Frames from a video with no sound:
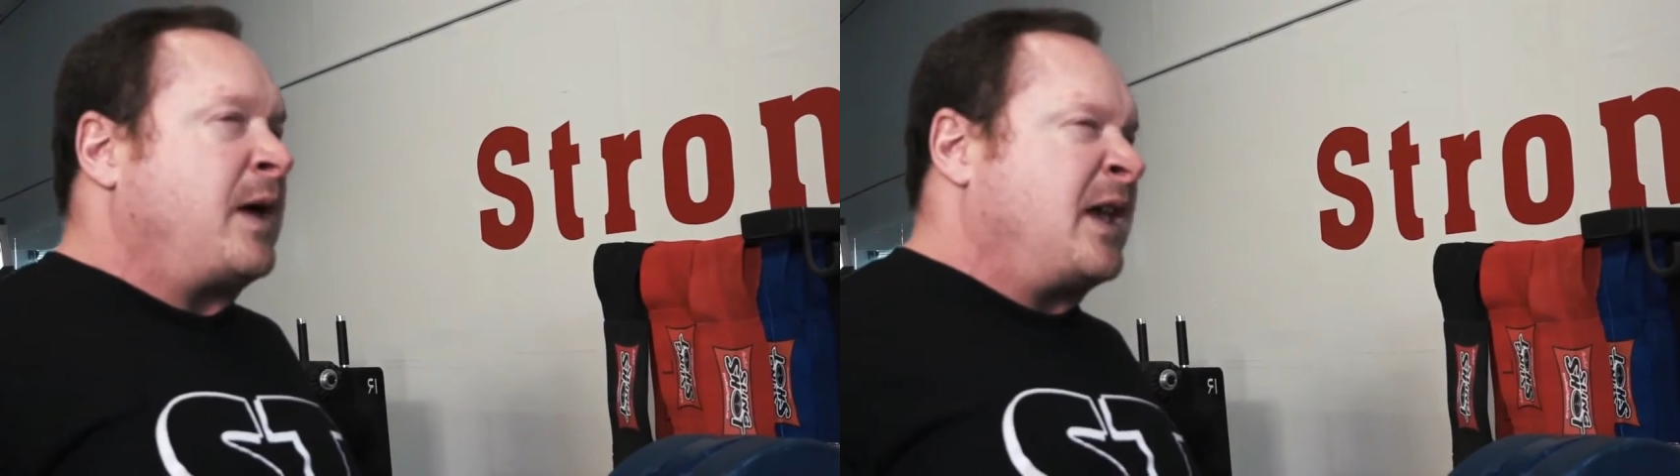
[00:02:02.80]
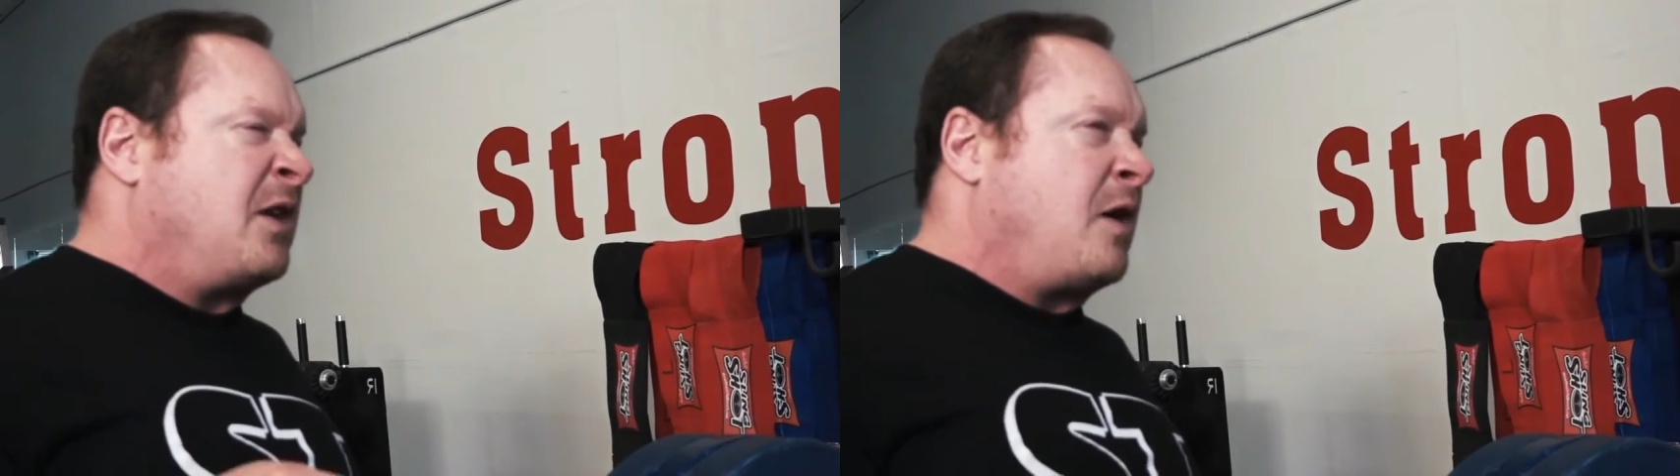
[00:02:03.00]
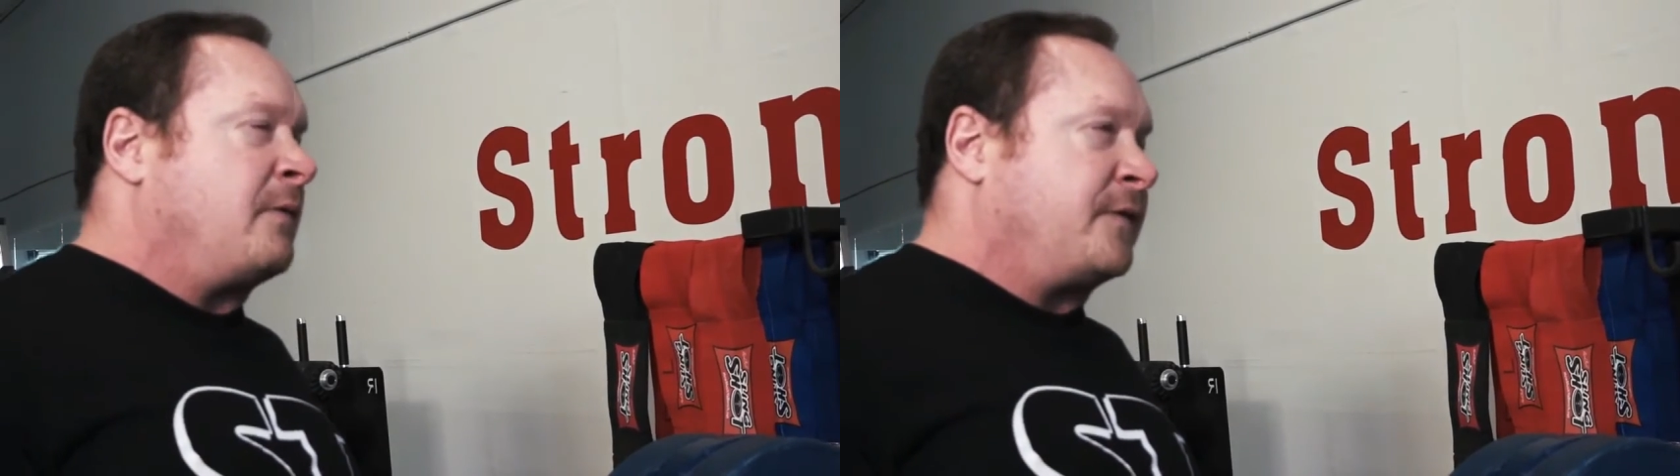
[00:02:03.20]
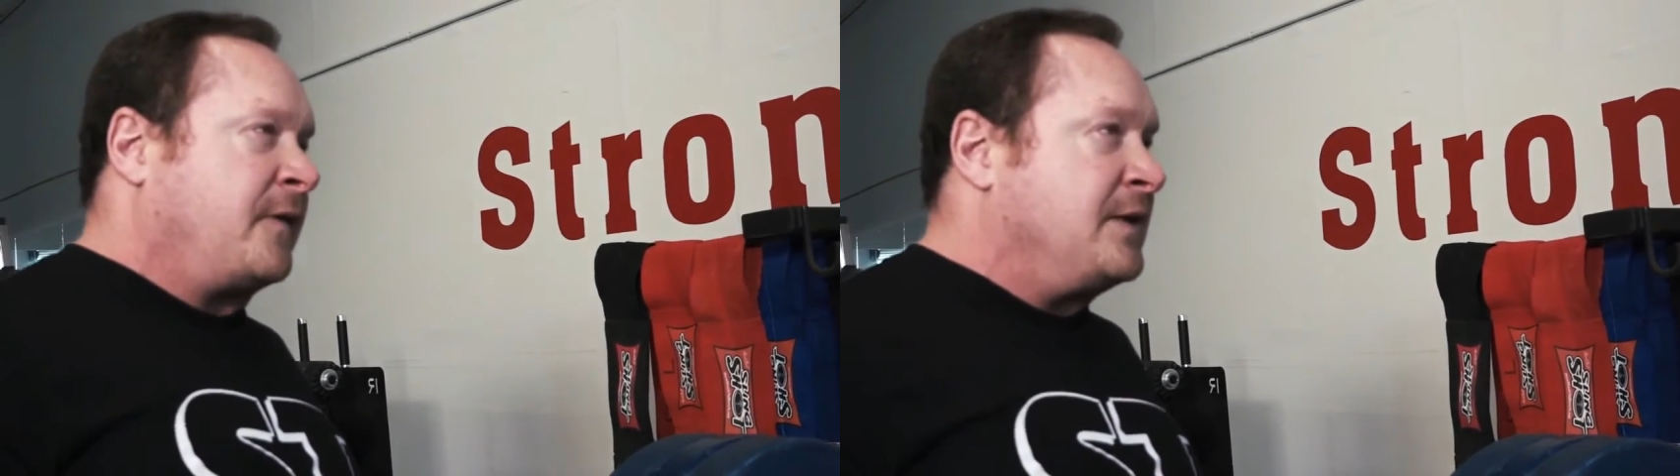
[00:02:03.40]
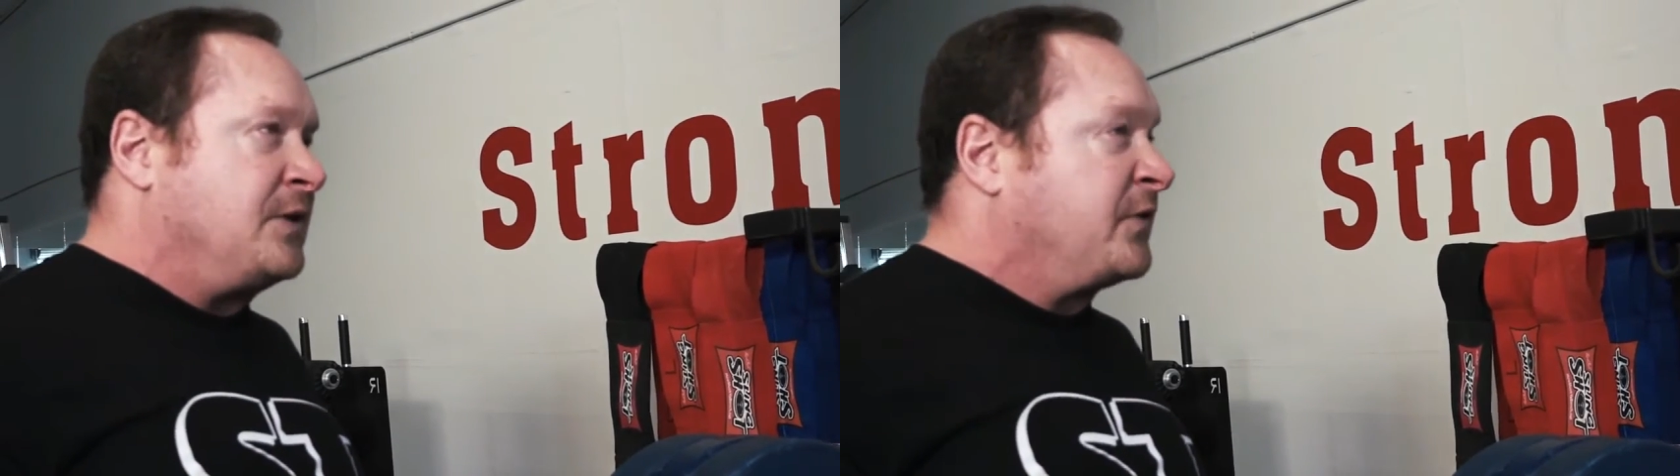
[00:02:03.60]
I can call
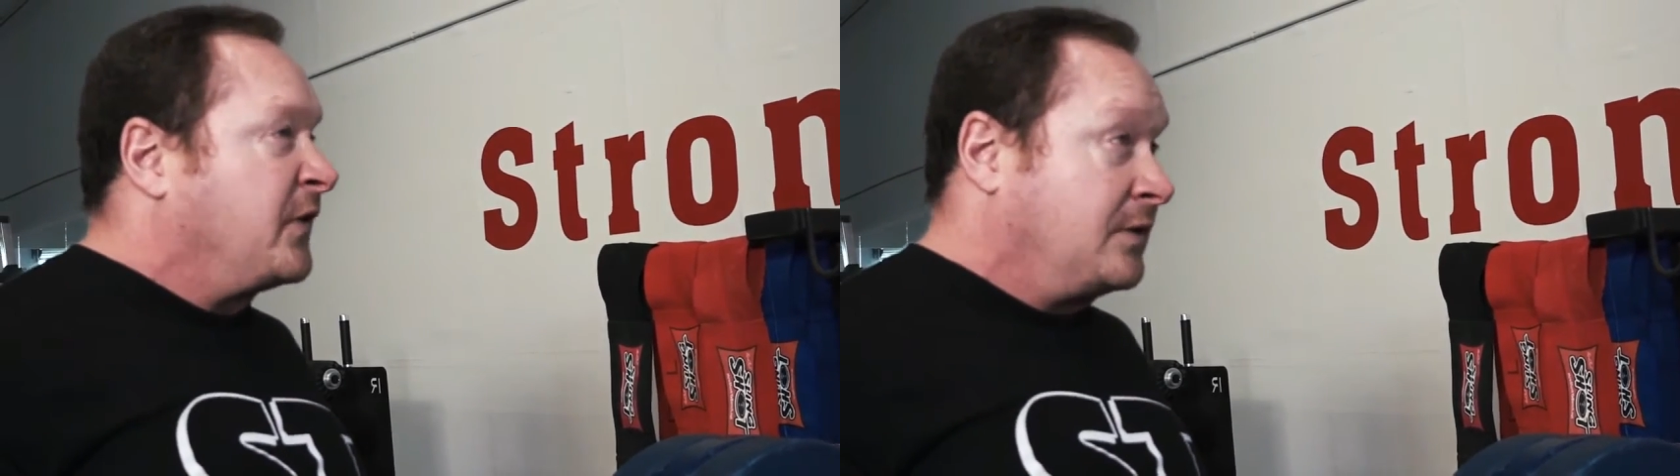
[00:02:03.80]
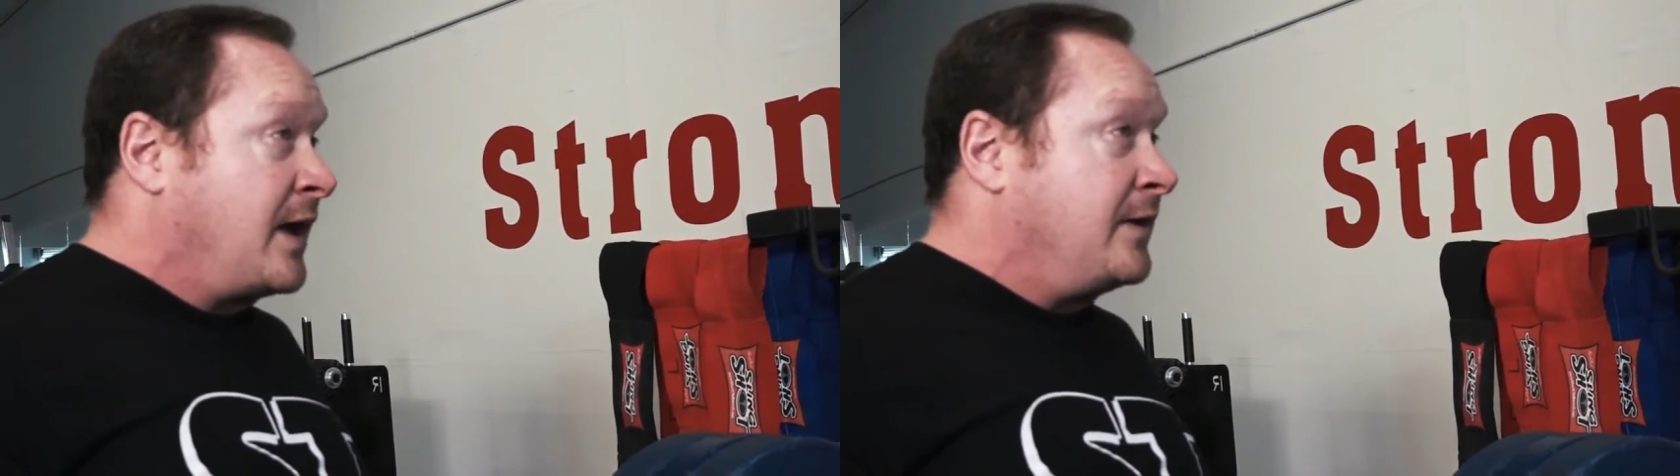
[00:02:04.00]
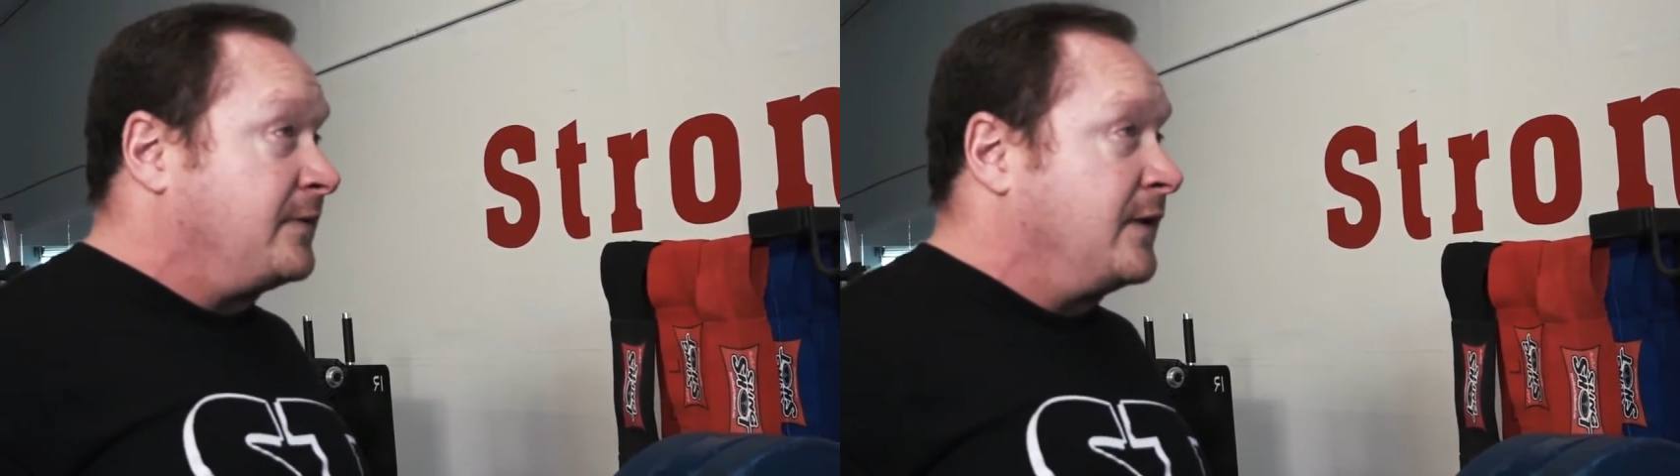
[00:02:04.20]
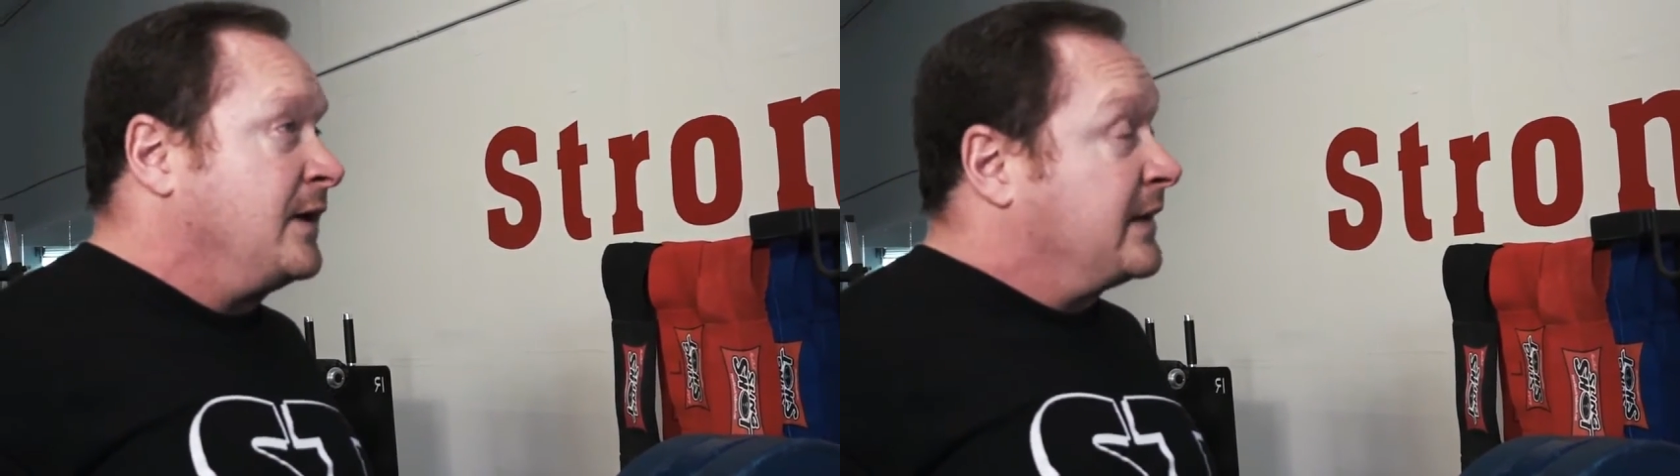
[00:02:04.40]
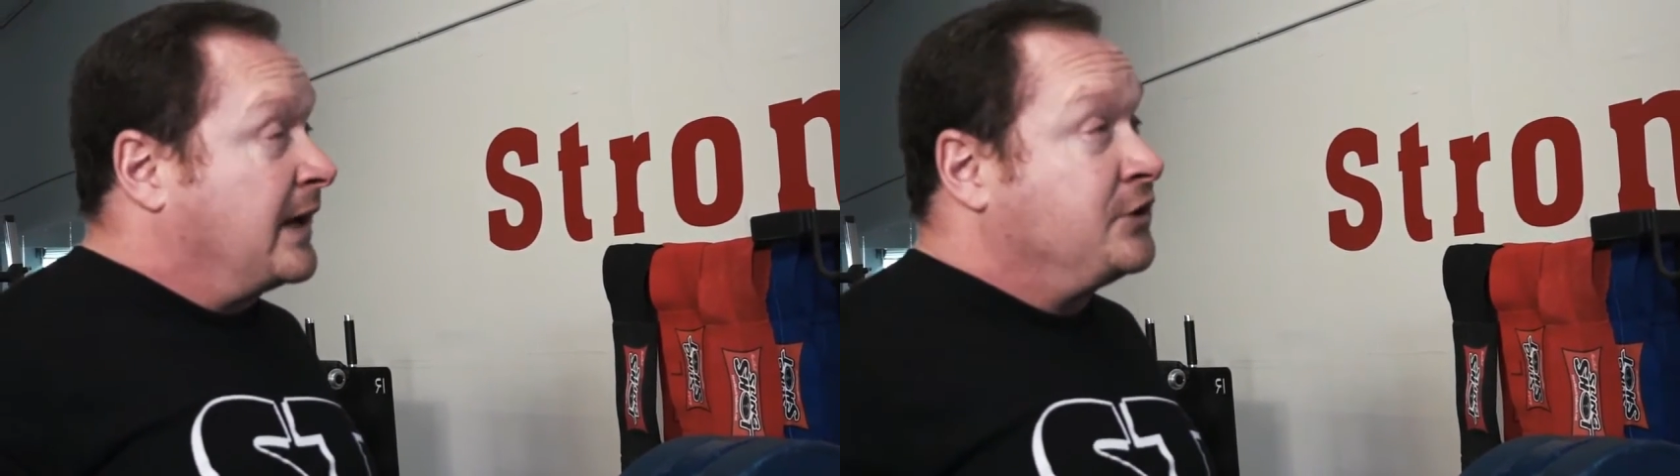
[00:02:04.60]
friends for life
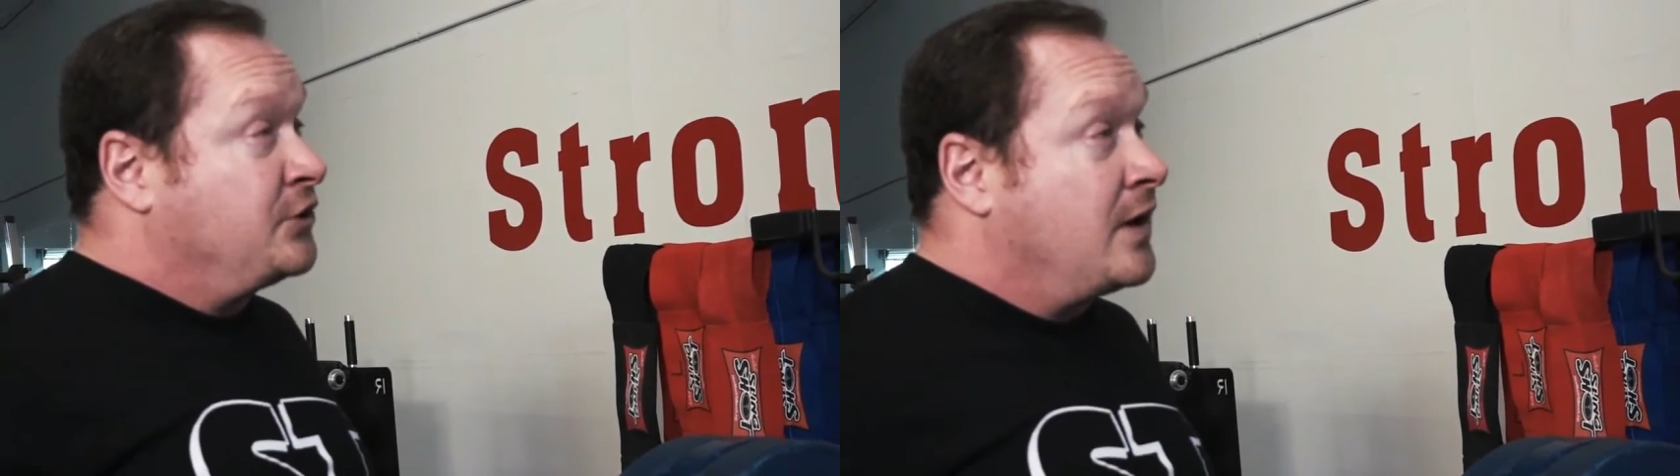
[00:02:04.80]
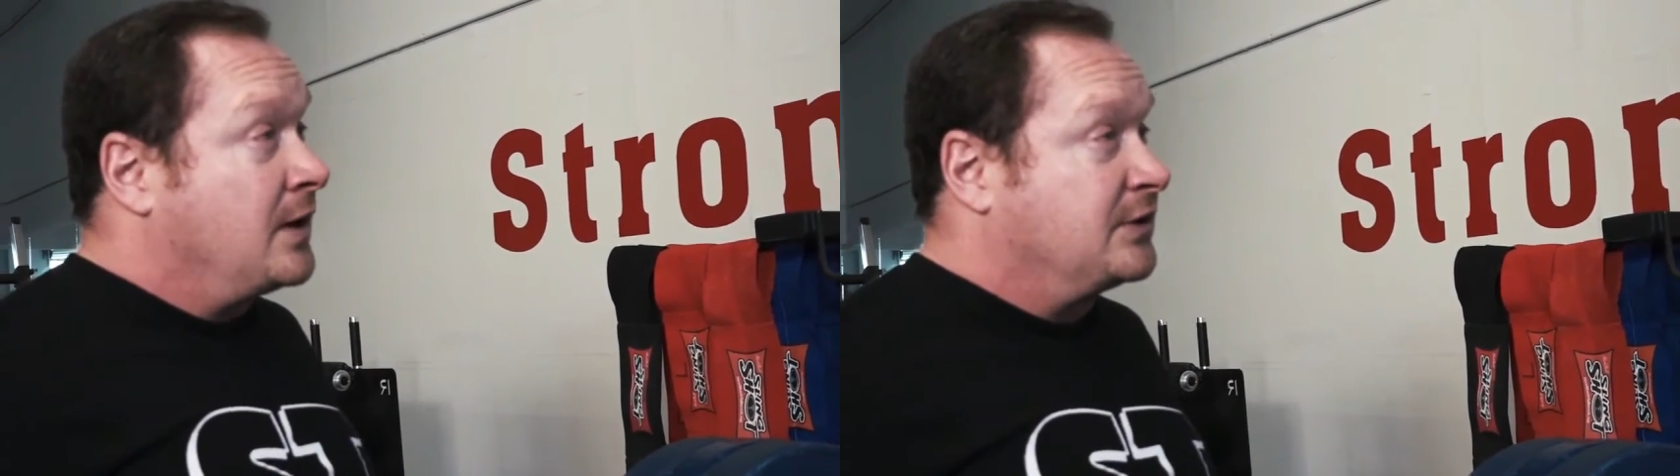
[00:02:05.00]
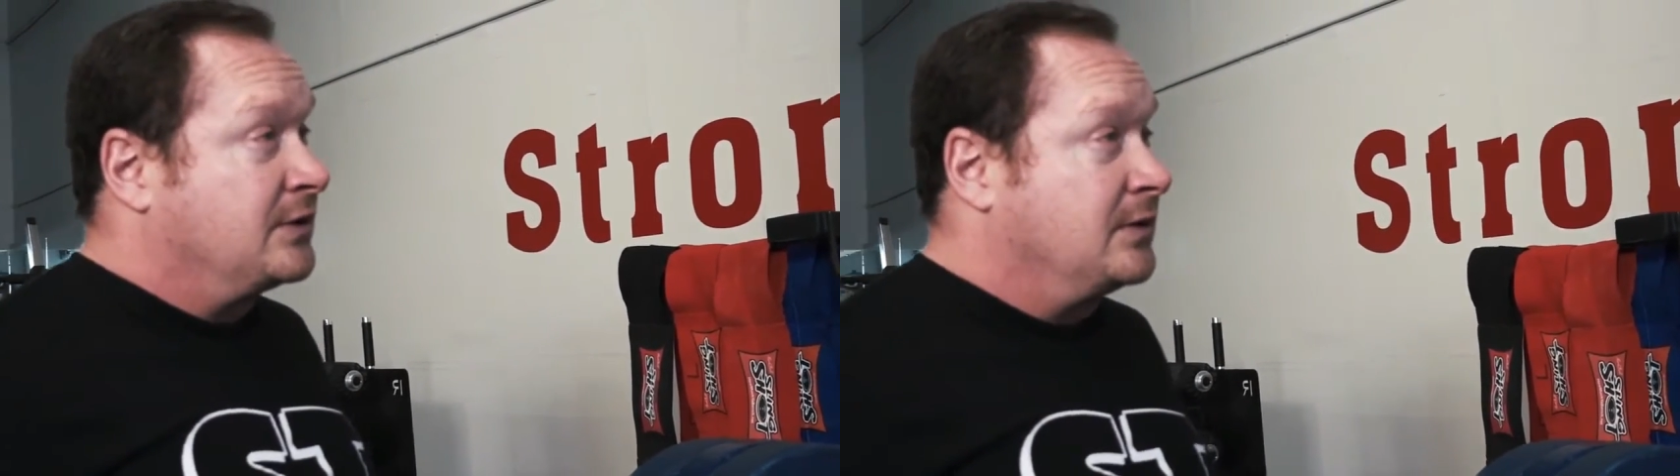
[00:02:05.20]
that I trust.